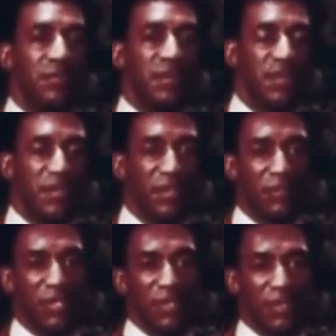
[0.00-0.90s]
with nothing
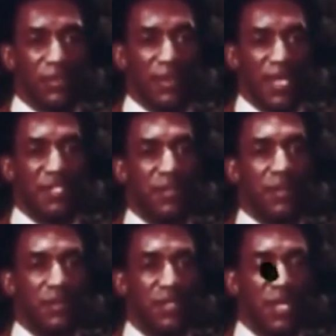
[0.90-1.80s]
but little grass
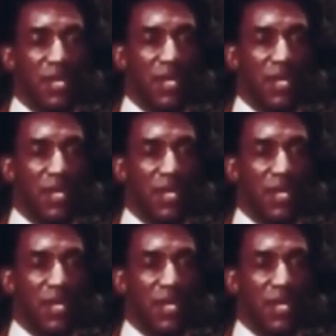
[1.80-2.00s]
skirts